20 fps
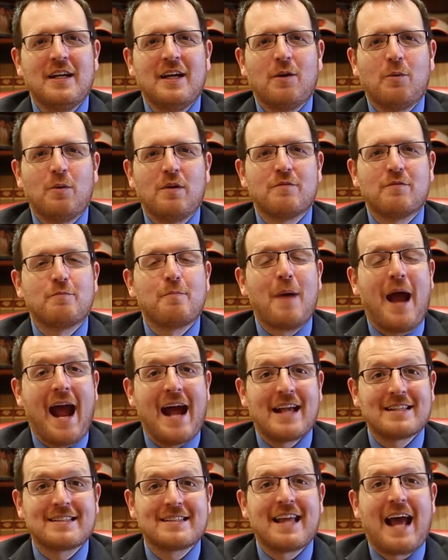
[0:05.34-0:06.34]
We've
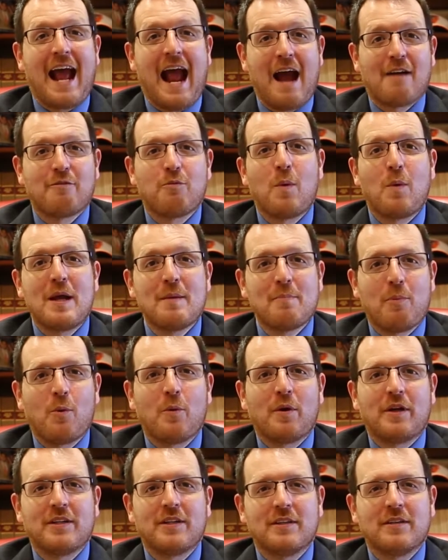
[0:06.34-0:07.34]
passed the halfway
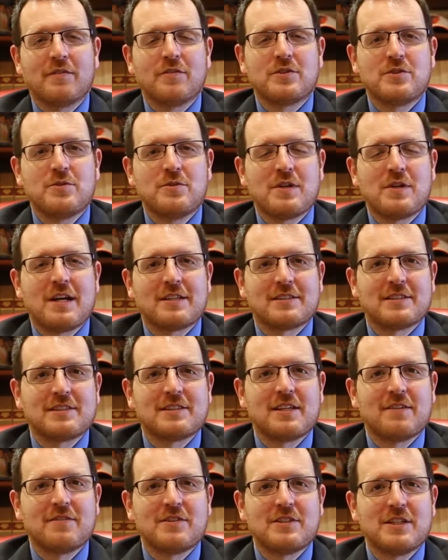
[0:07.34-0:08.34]
point of the
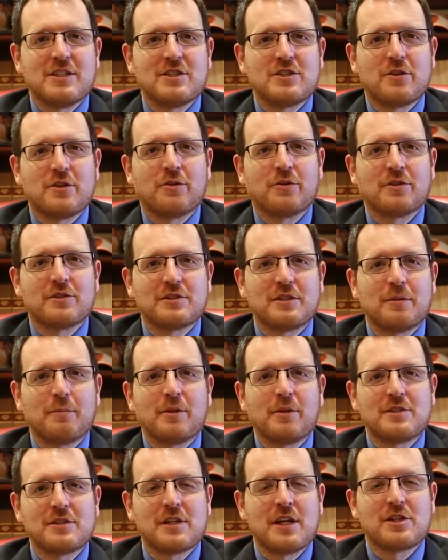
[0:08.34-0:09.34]
2017 General
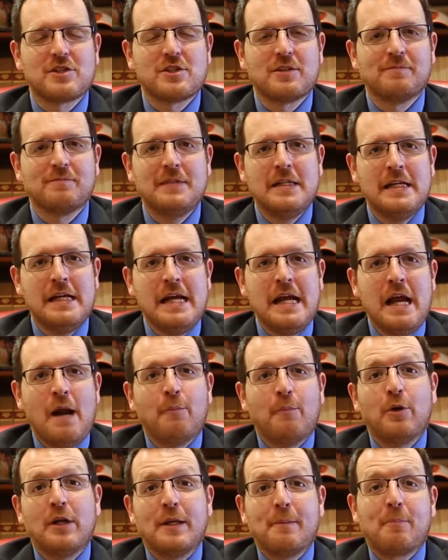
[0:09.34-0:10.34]
Assembly session.
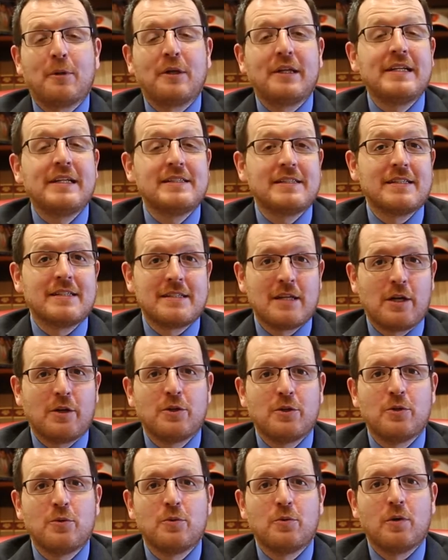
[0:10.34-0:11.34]
I'm really pleased to tell
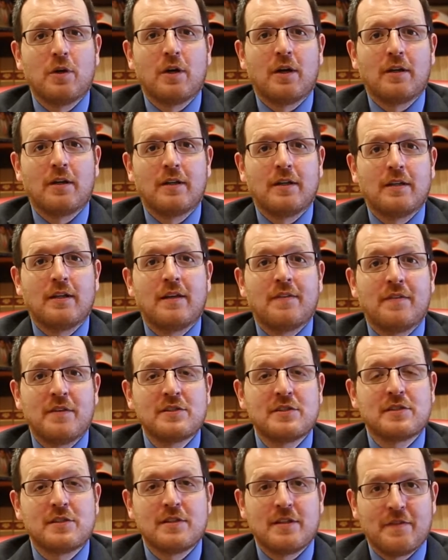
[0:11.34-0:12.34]
you in
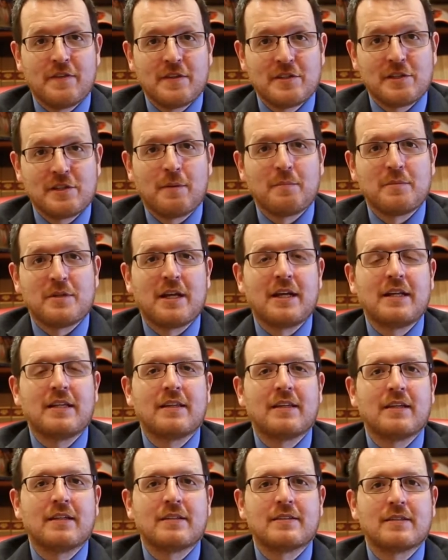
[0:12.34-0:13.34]
this
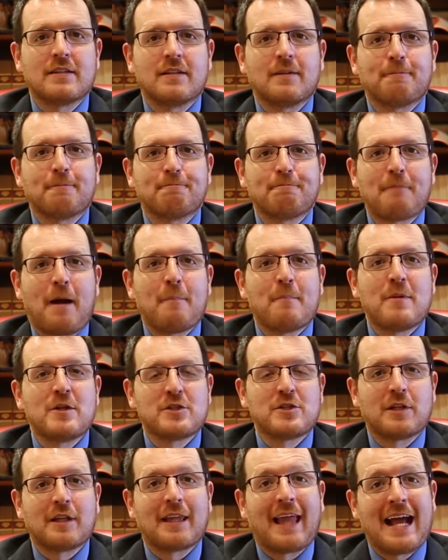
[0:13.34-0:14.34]
update that I
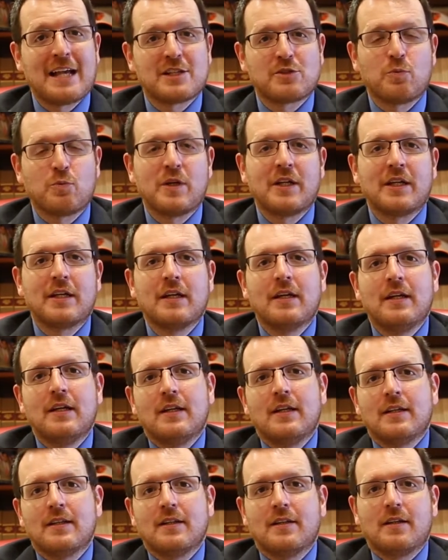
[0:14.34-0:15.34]
mentioned last week,
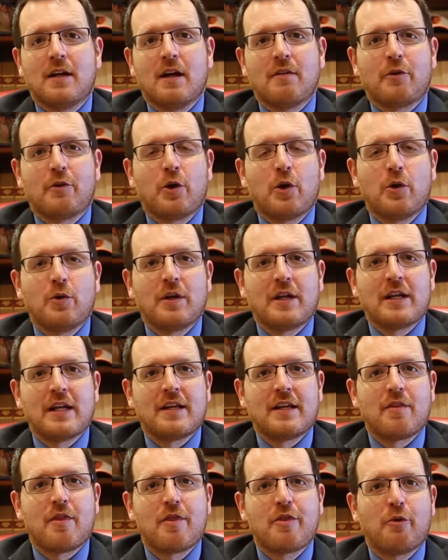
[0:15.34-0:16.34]
Governor Hogan
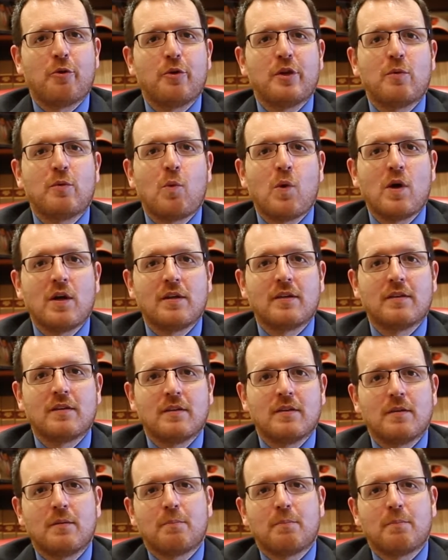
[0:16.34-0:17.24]
had 31